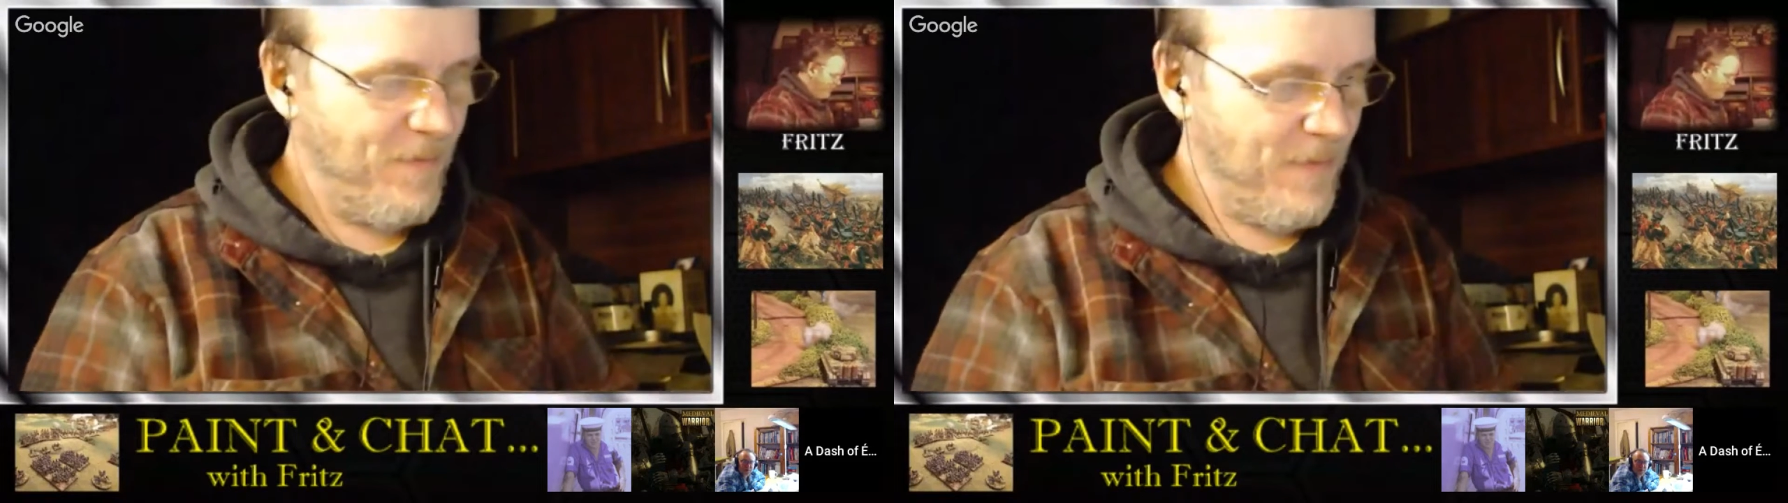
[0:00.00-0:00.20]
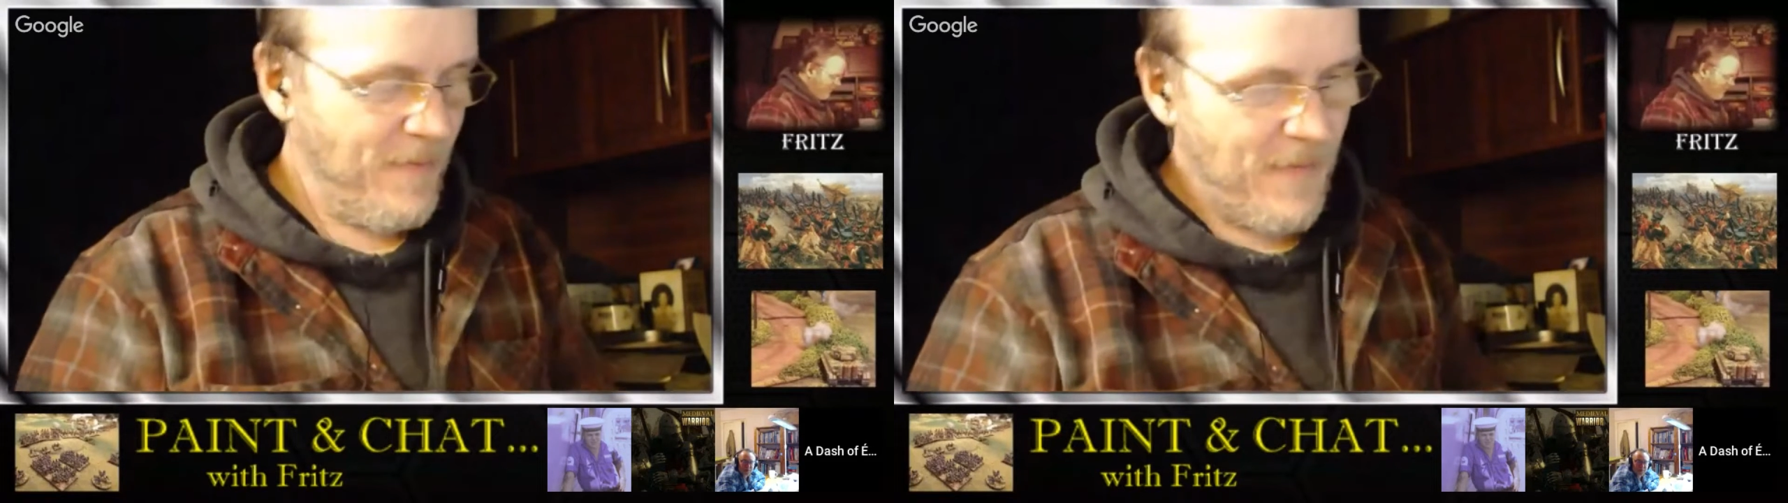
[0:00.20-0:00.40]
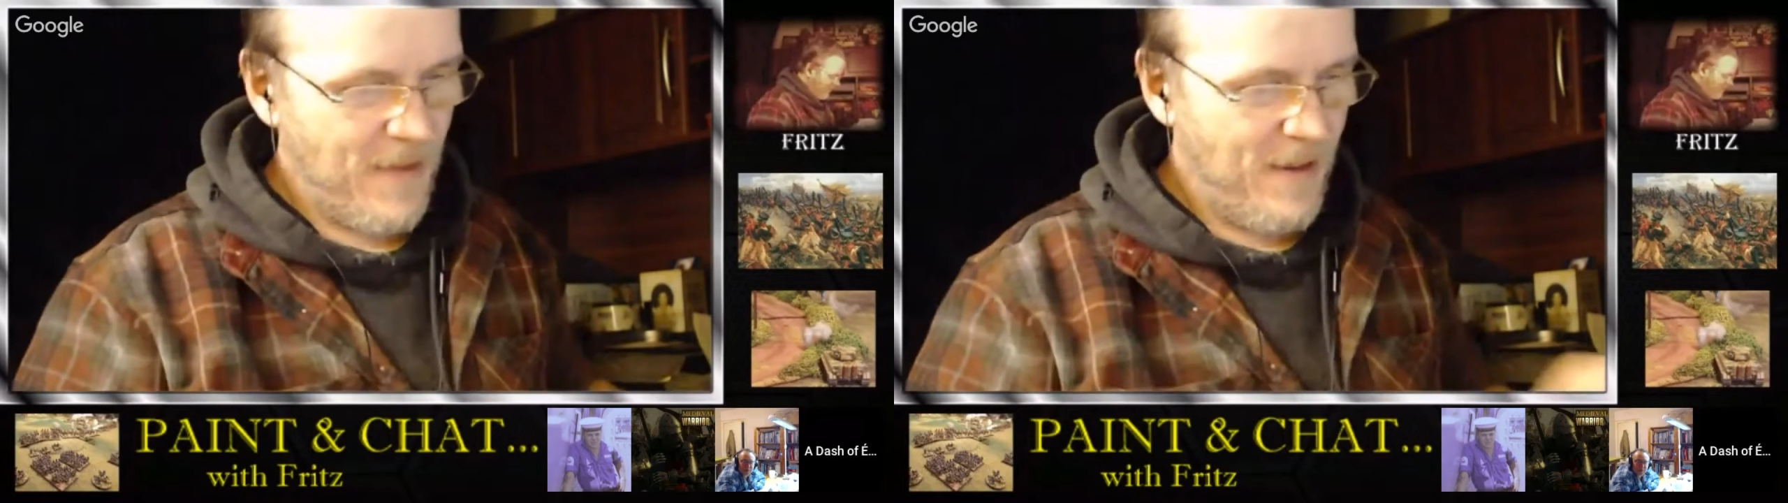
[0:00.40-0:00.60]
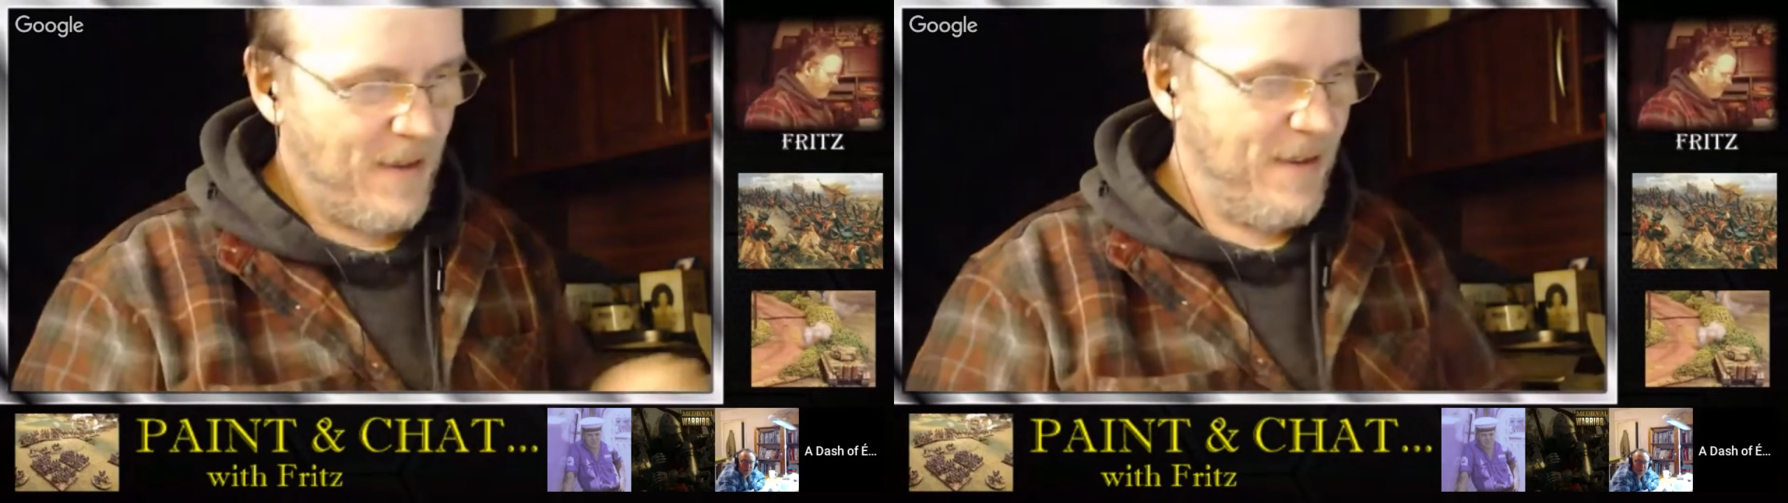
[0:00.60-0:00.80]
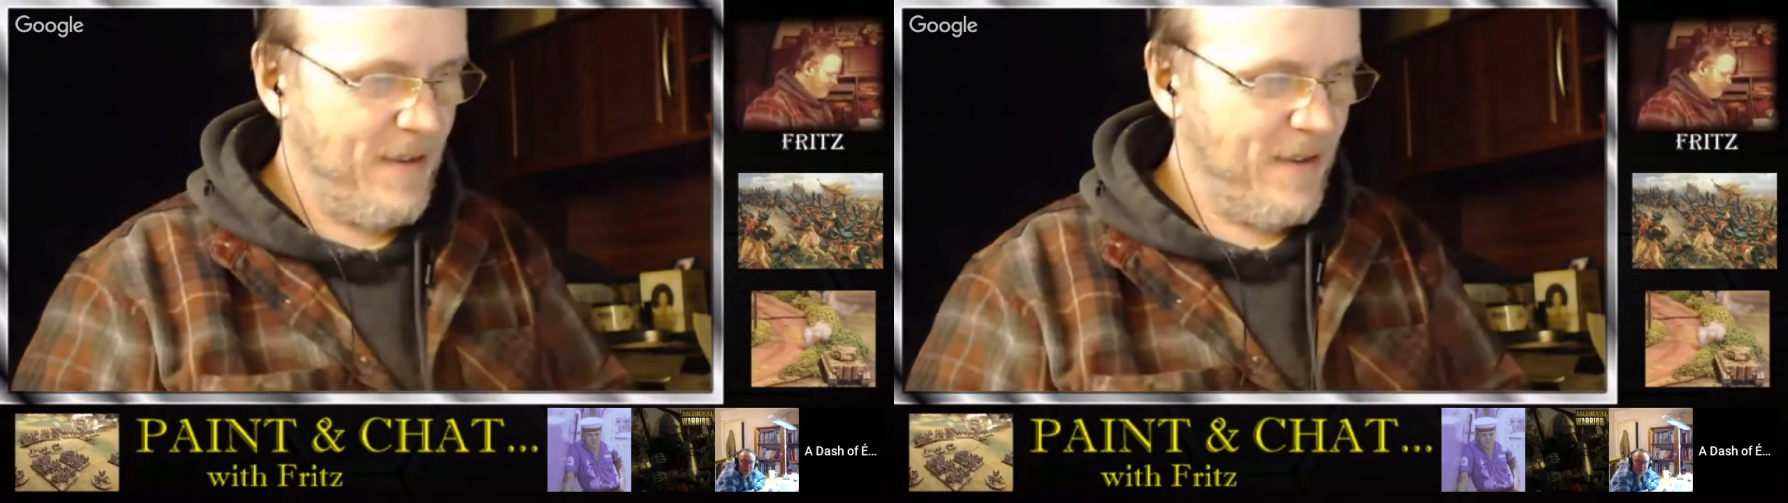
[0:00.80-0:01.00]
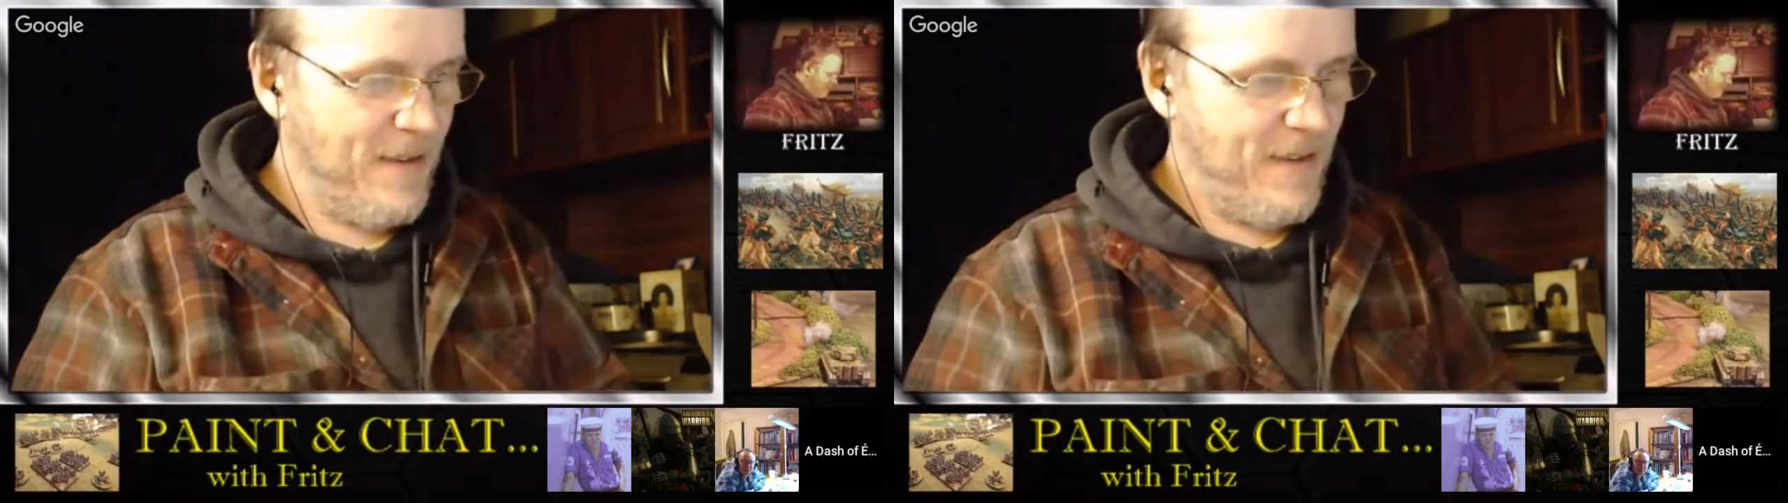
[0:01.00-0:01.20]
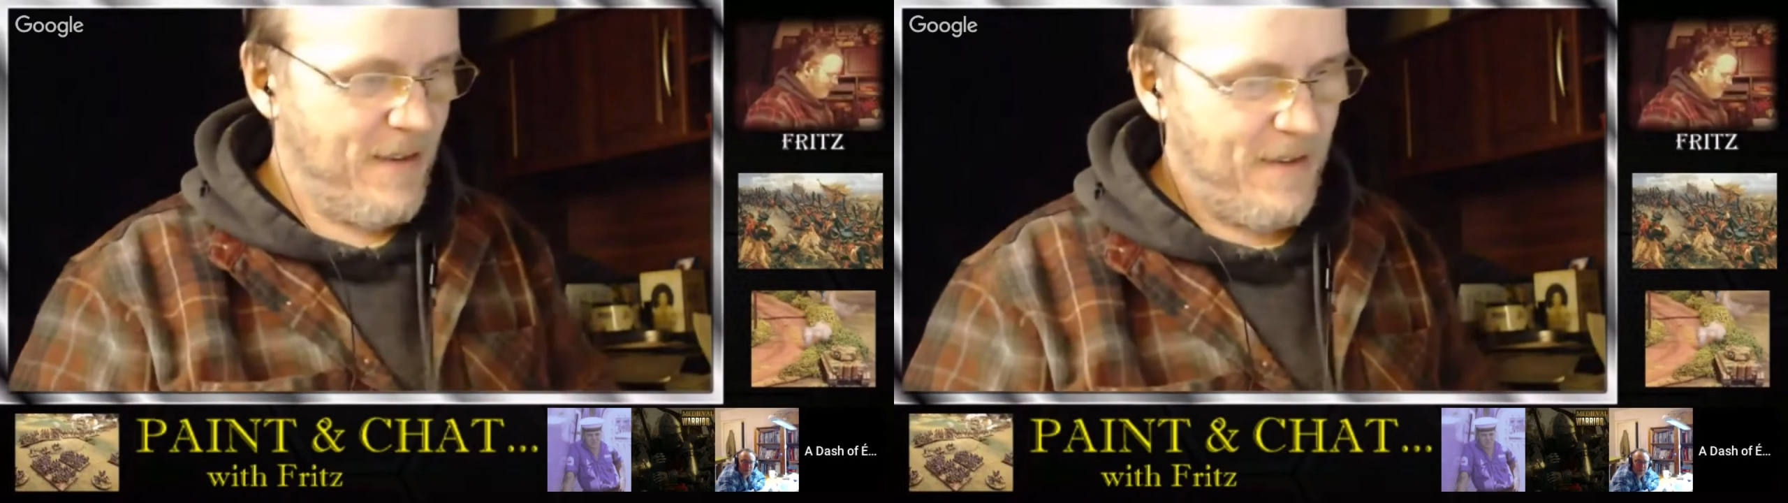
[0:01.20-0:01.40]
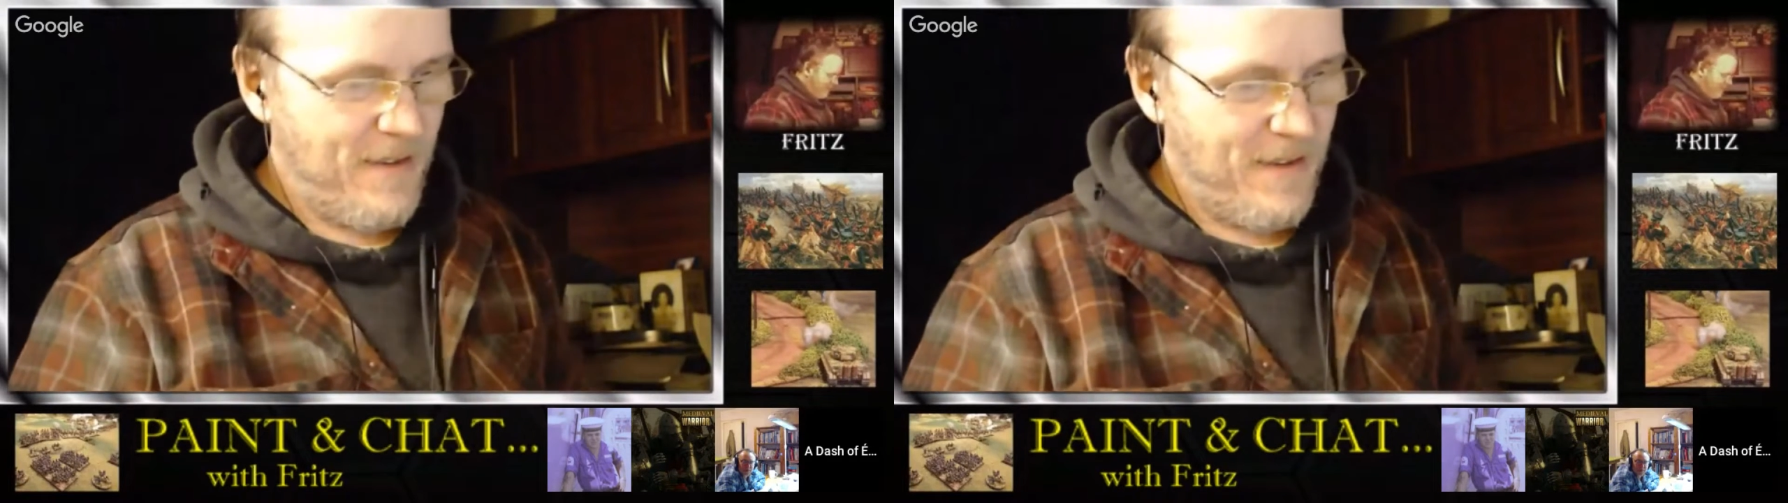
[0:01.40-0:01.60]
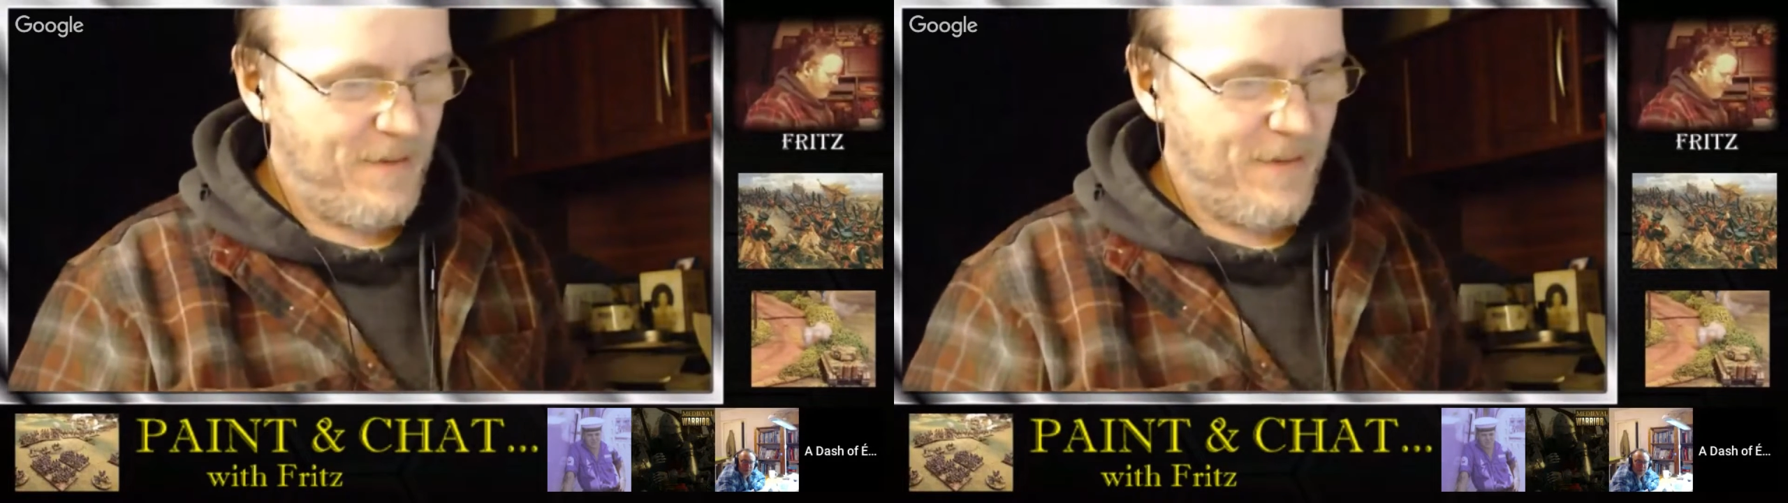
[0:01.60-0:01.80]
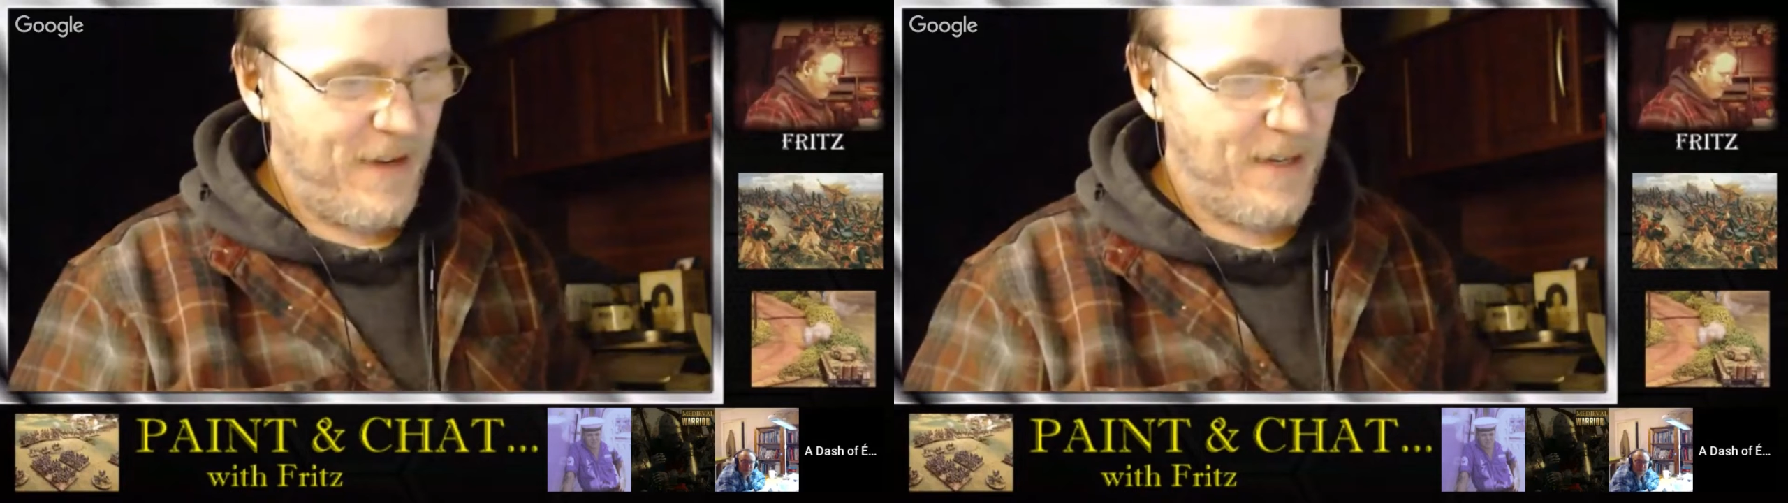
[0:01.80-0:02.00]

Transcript: If I